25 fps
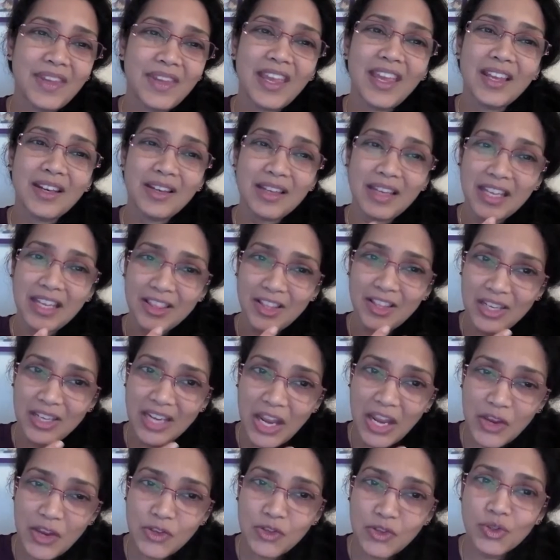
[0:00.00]
the
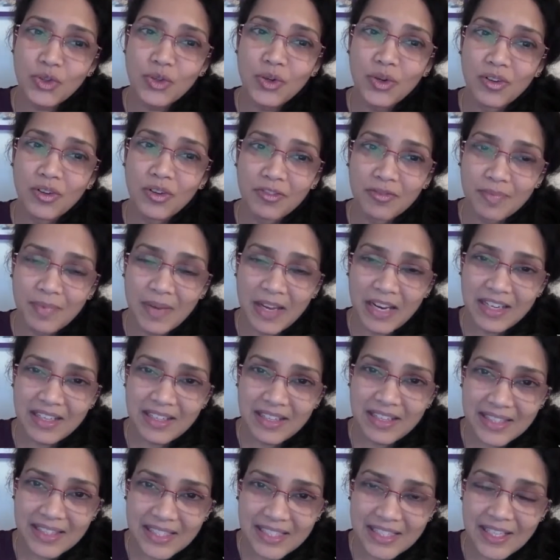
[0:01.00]
nature of
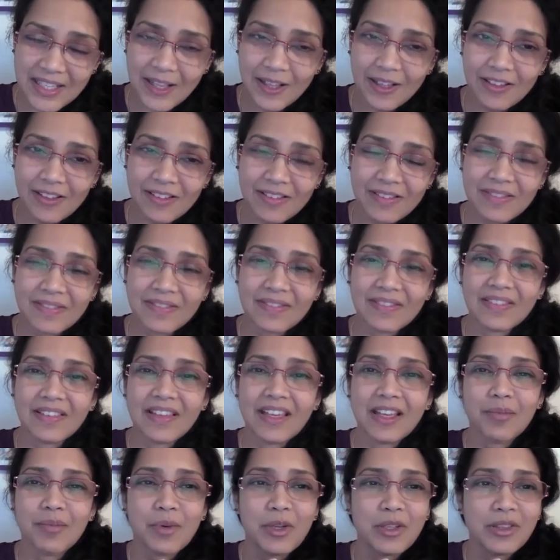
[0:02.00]
mind itself,
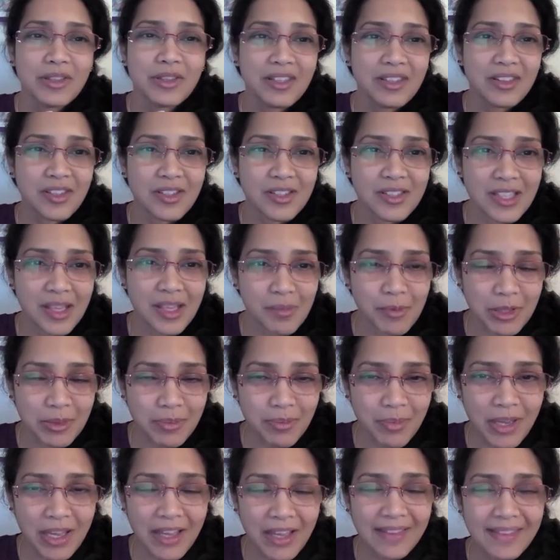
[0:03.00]
in Pratitya
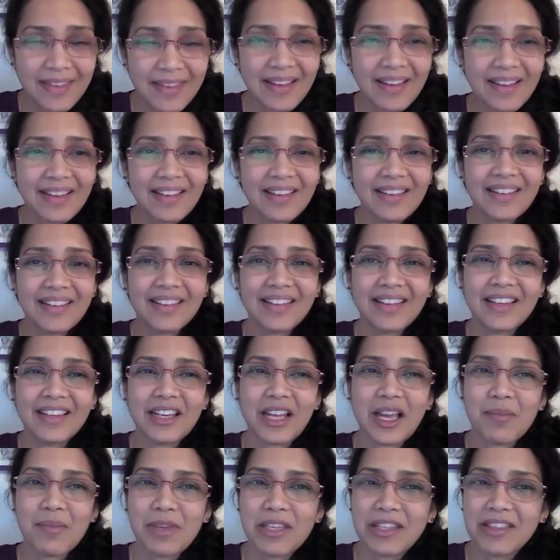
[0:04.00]
Samutpada,
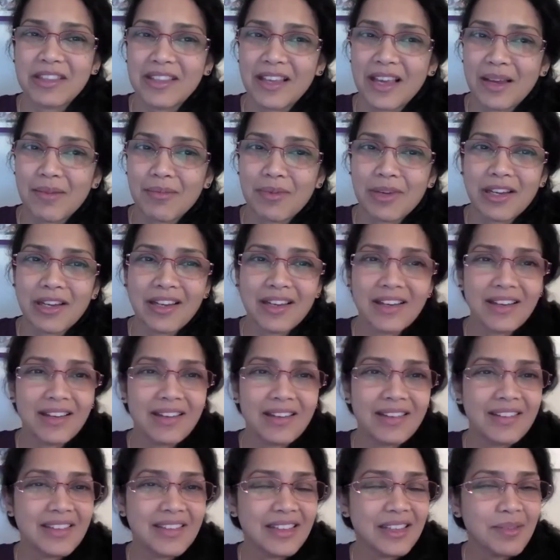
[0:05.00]
in
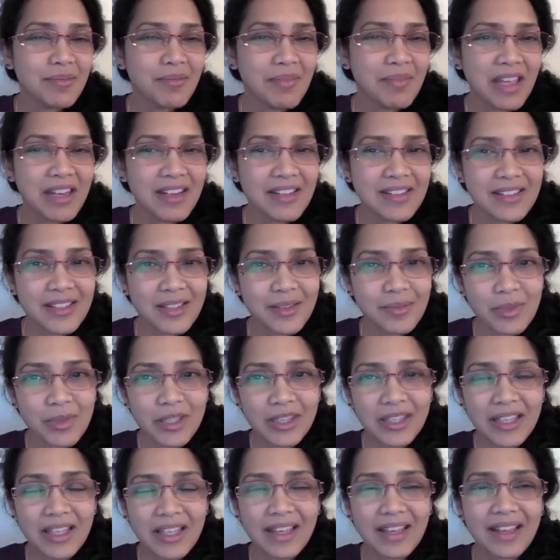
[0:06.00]
Amitabha, in the Medicine
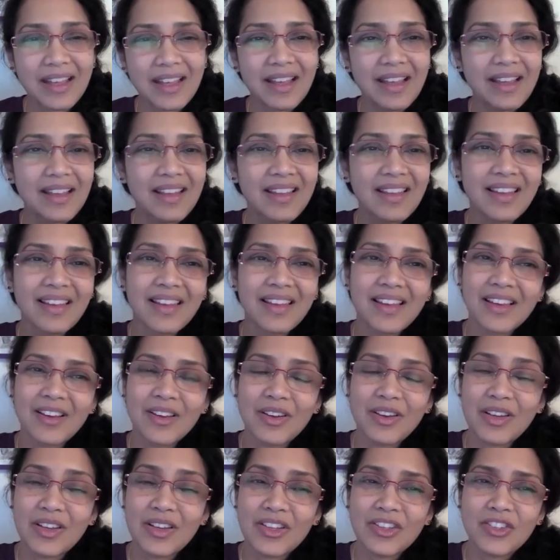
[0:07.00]
Buddha.
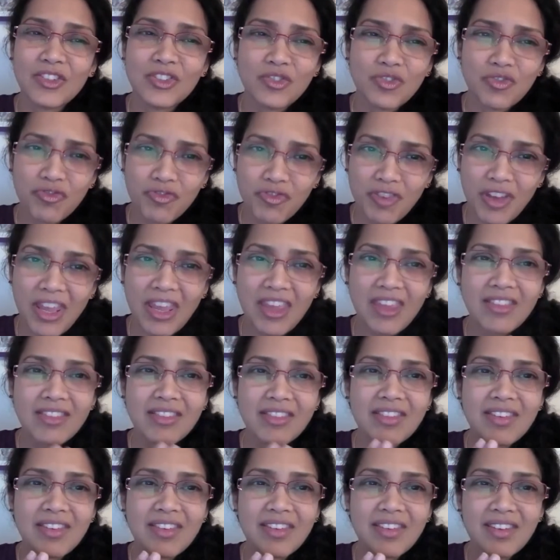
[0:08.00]

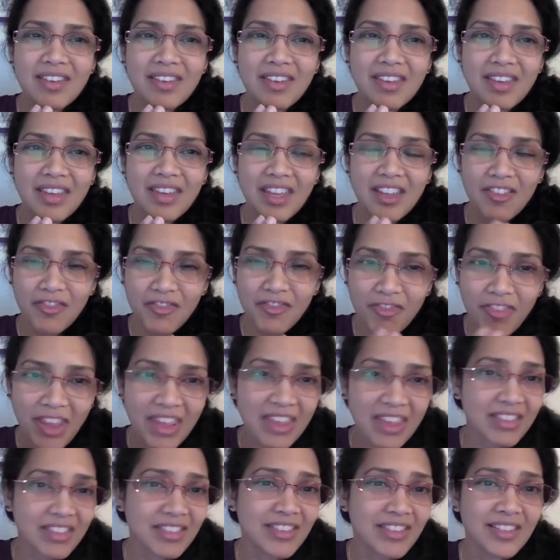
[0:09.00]
Faith
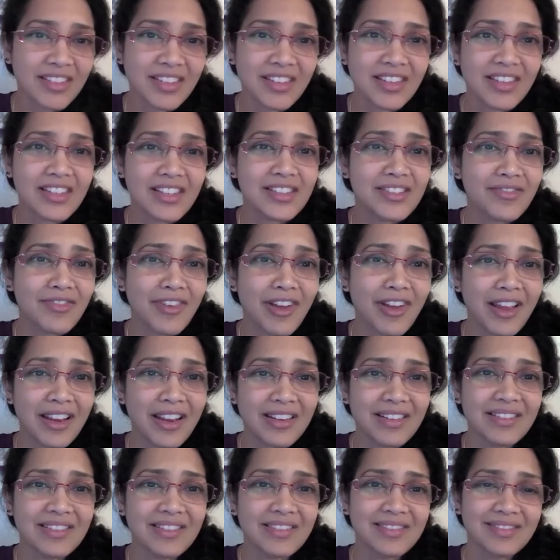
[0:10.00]
is
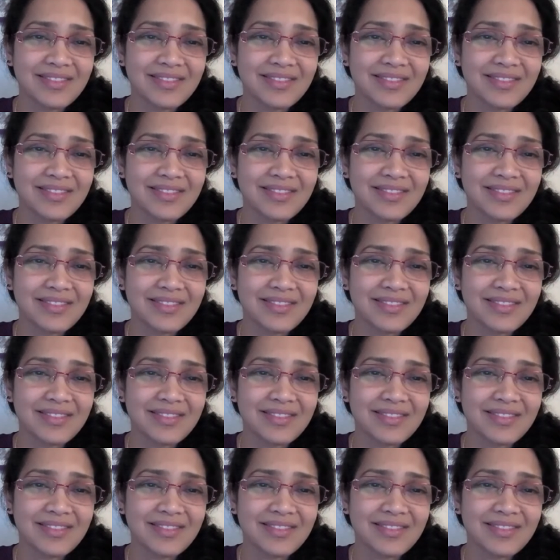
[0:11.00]
fine,